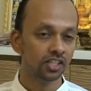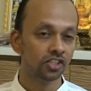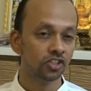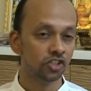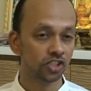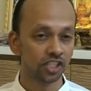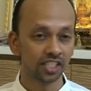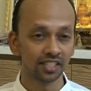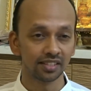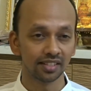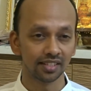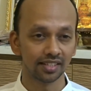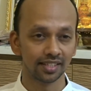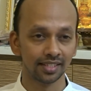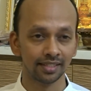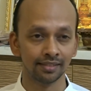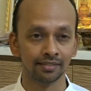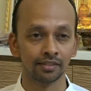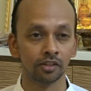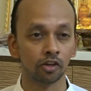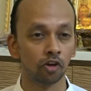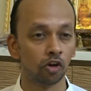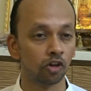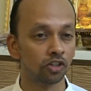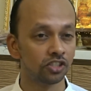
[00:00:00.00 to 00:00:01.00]
Chit
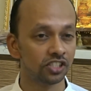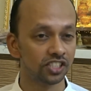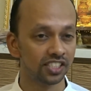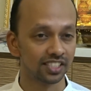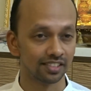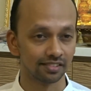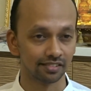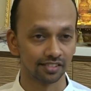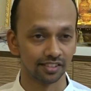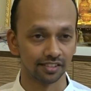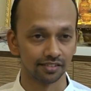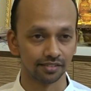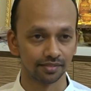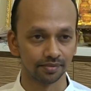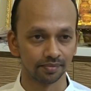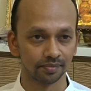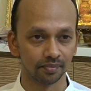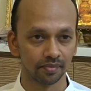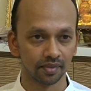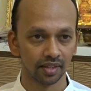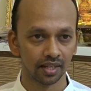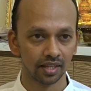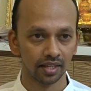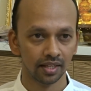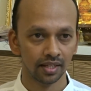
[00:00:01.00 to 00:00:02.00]
is consciousness.
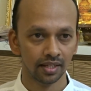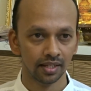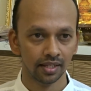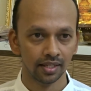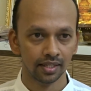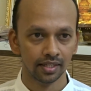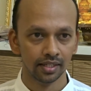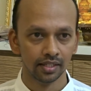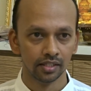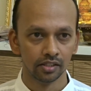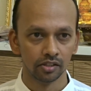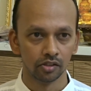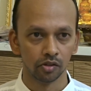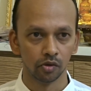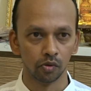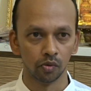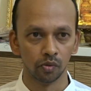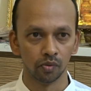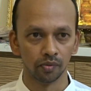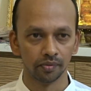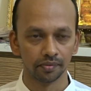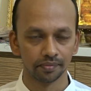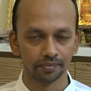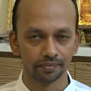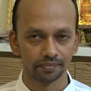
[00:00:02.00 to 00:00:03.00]

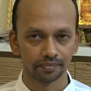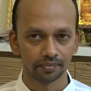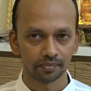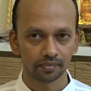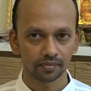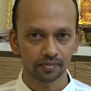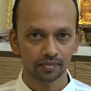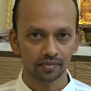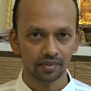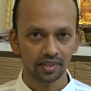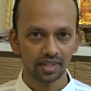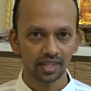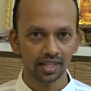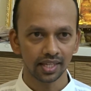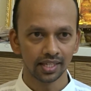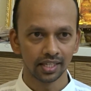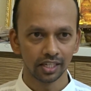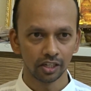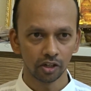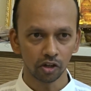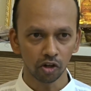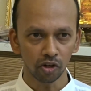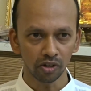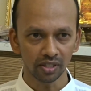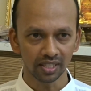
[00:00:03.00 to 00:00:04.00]
So
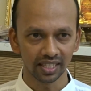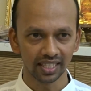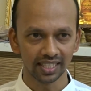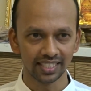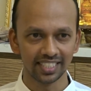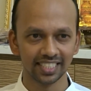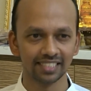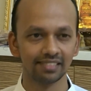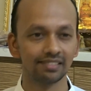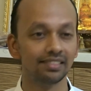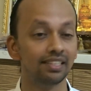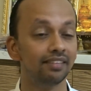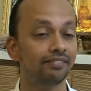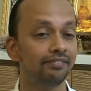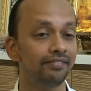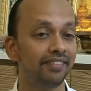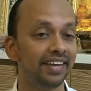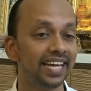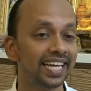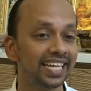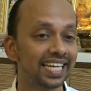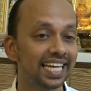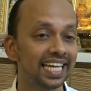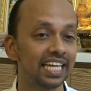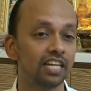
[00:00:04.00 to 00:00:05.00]
not just the
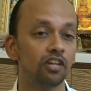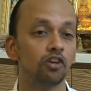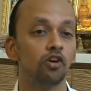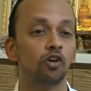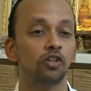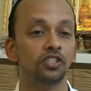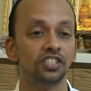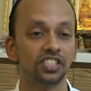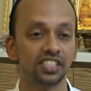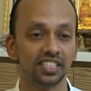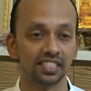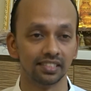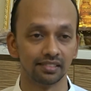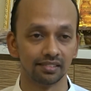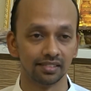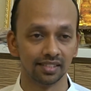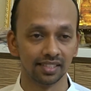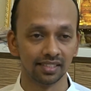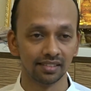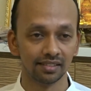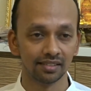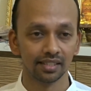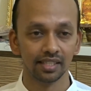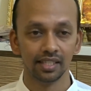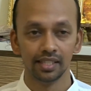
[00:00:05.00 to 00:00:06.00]
waking
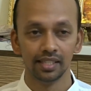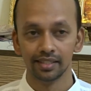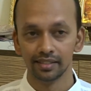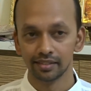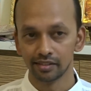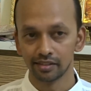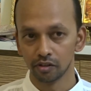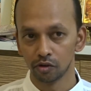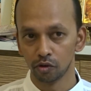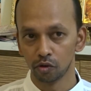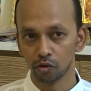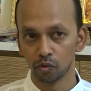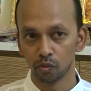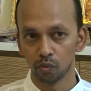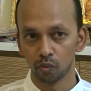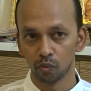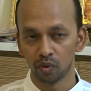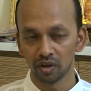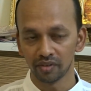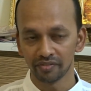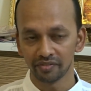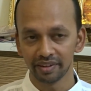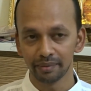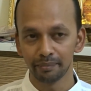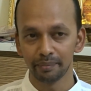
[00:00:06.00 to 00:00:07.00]
consciousness. So
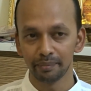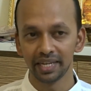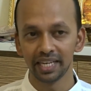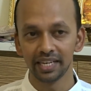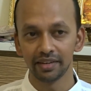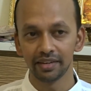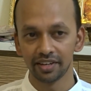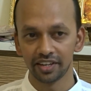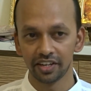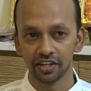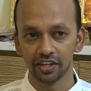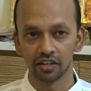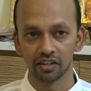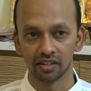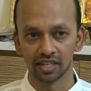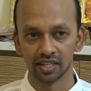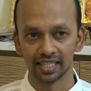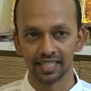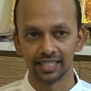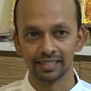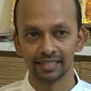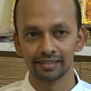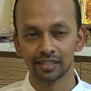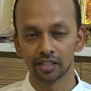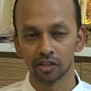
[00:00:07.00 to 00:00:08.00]
what we mean
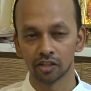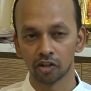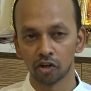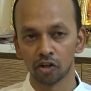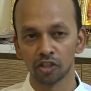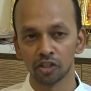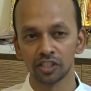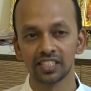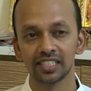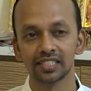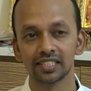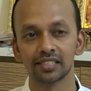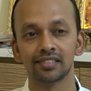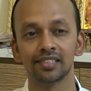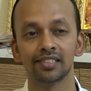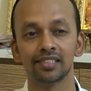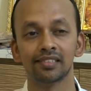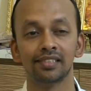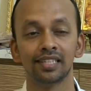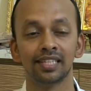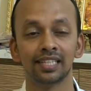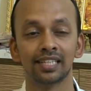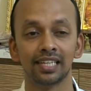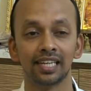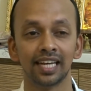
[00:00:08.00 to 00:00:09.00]
here is the consciousness
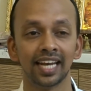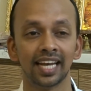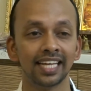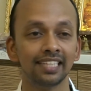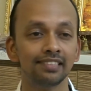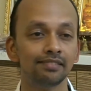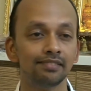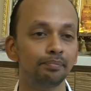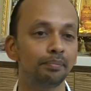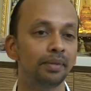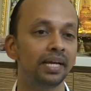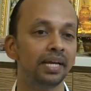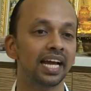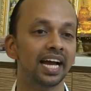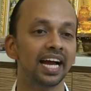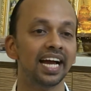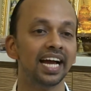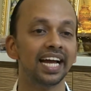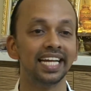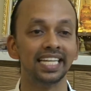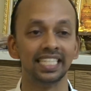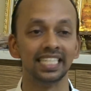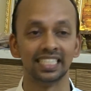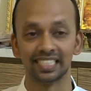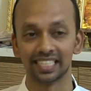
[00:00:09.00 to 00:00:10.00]
that lies
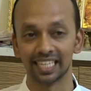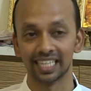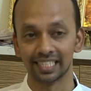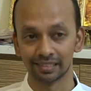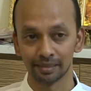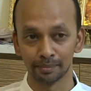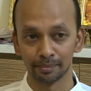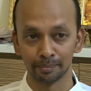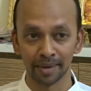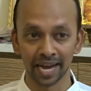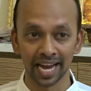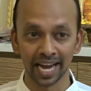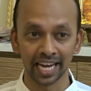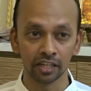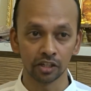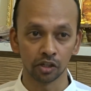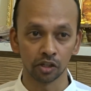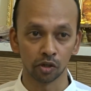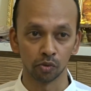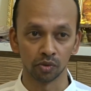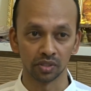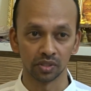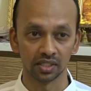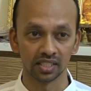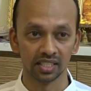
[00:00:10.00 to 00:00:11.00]
behind as a
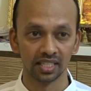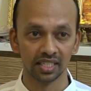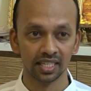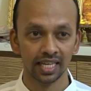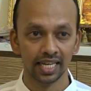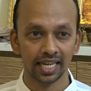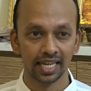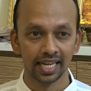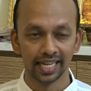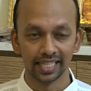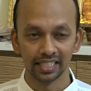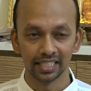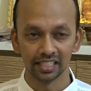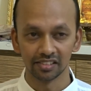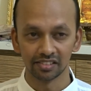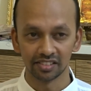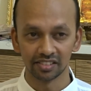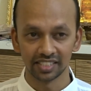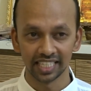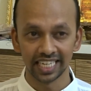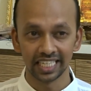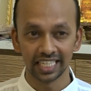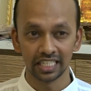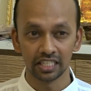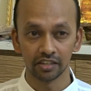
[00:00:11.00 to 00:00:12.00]
background in the
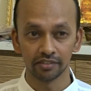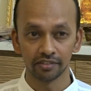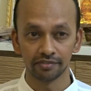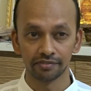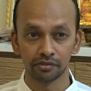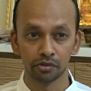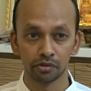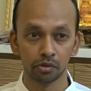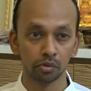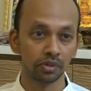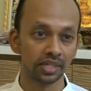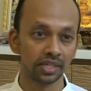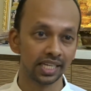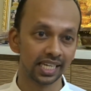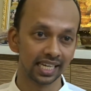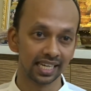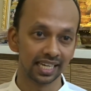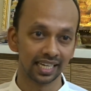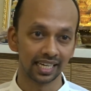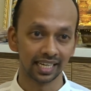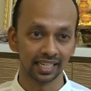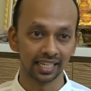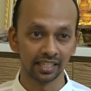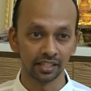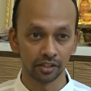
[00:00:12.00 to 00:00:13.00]
state of
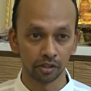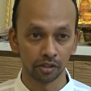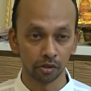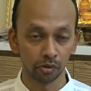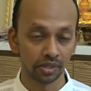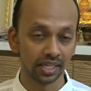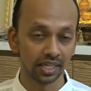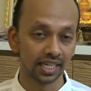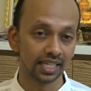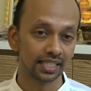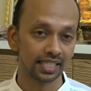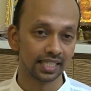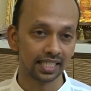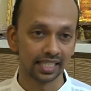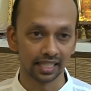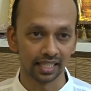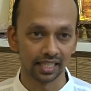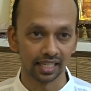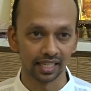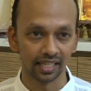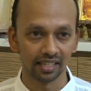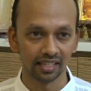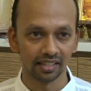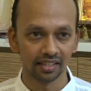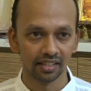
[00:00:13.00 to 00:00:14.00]
Turiya and
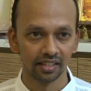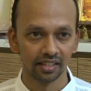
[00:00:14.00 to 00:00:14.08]
Turyadita,